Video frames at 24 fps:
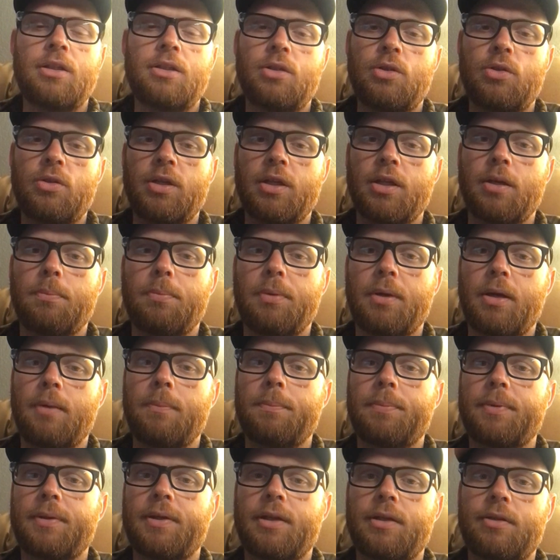You hit a
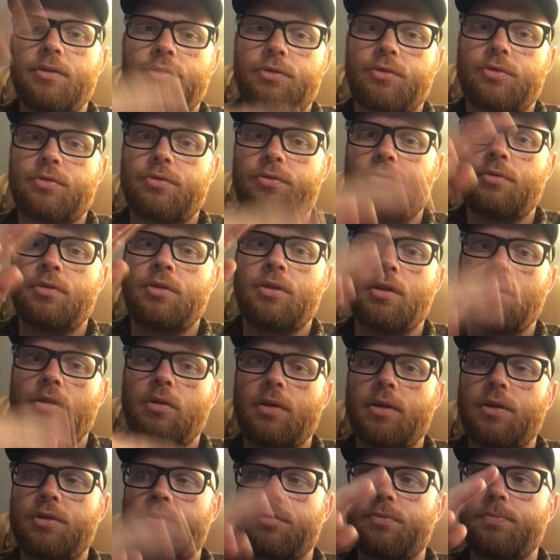bump and it's
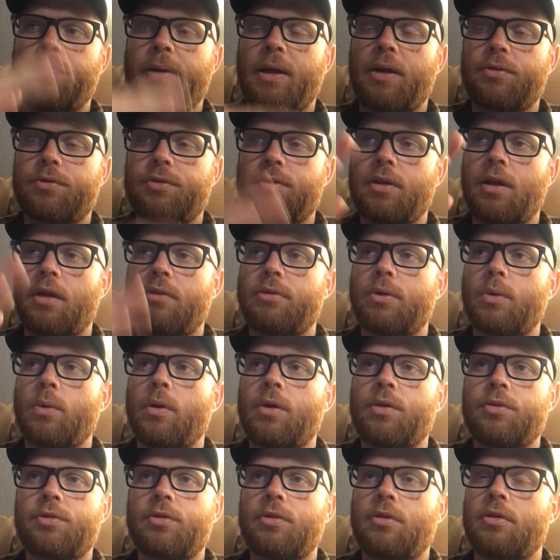bouncing everywhere.
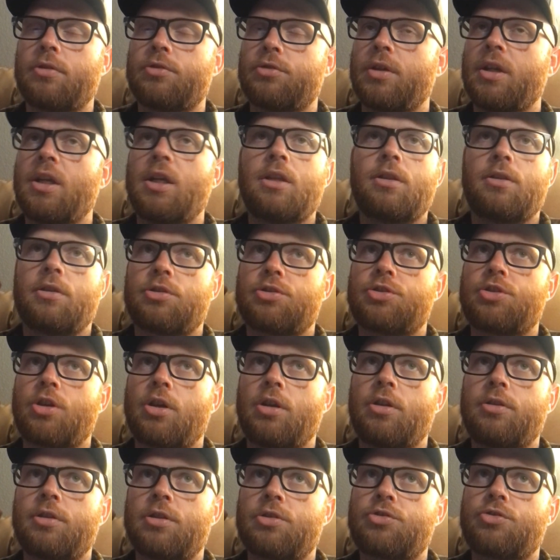So
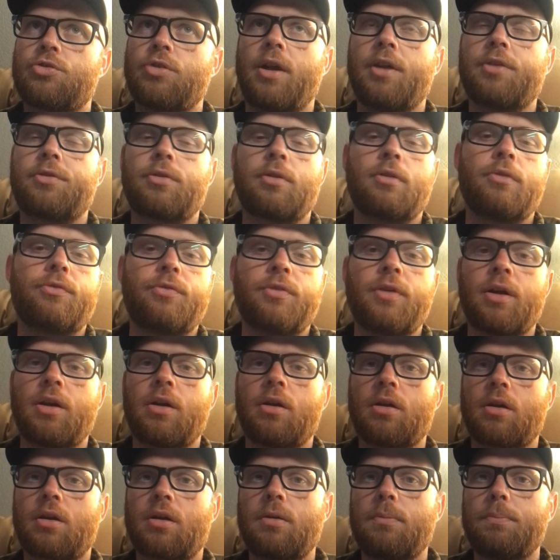the struts on the front are
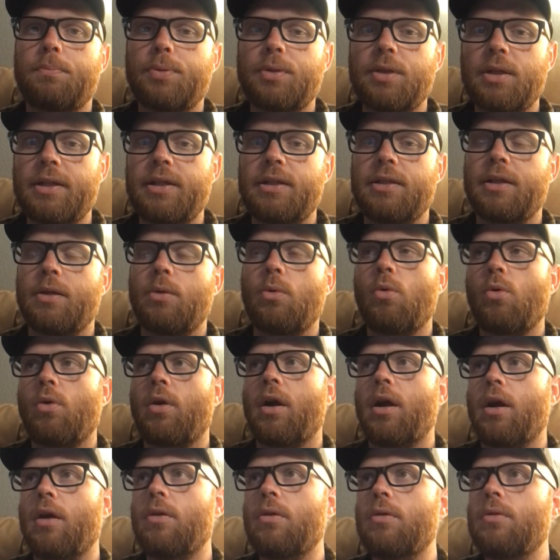completely wore
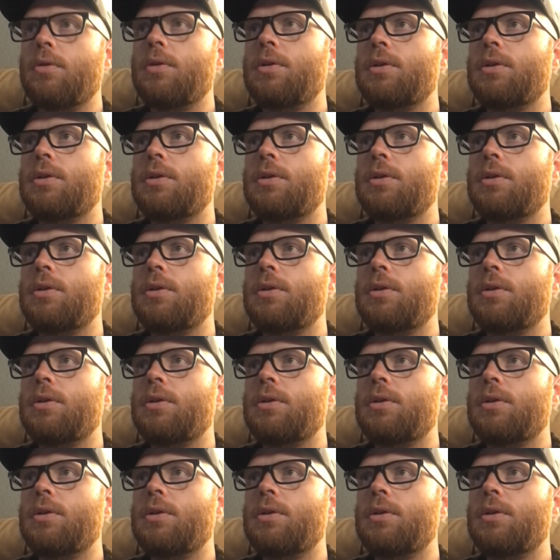out.